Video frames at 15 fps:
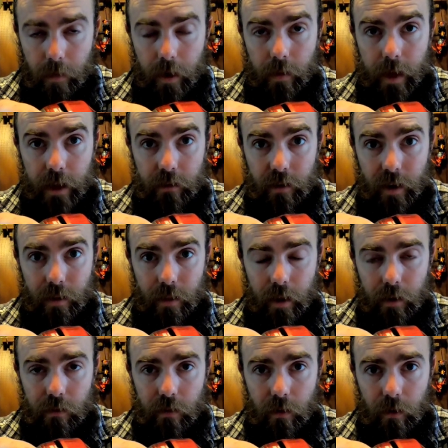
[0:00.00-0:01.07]
And that's it.
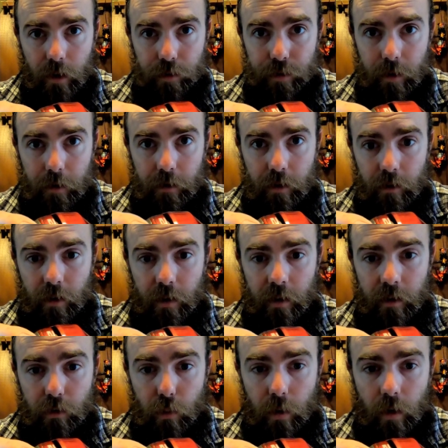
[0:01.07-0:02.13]
That's the only functions on
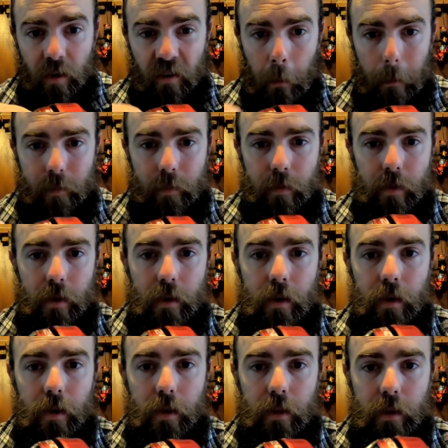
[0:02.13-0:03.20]
this reel.
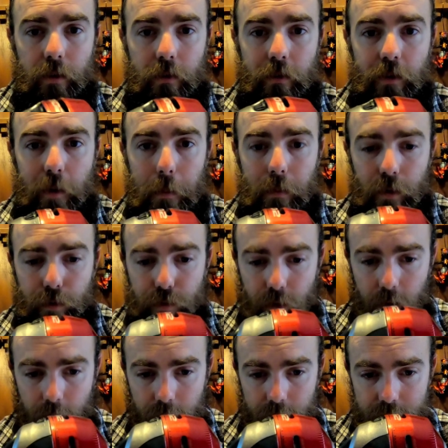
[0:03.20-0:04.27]
This
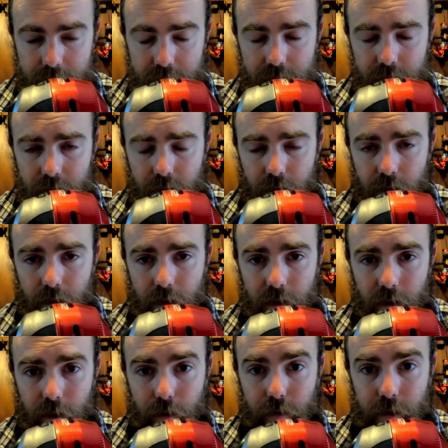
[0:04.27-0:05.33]
simplifies
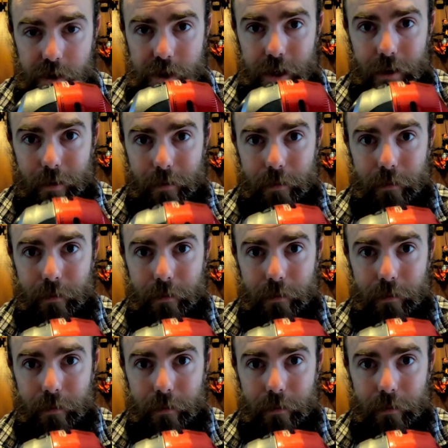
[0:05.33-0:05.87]
the fishing.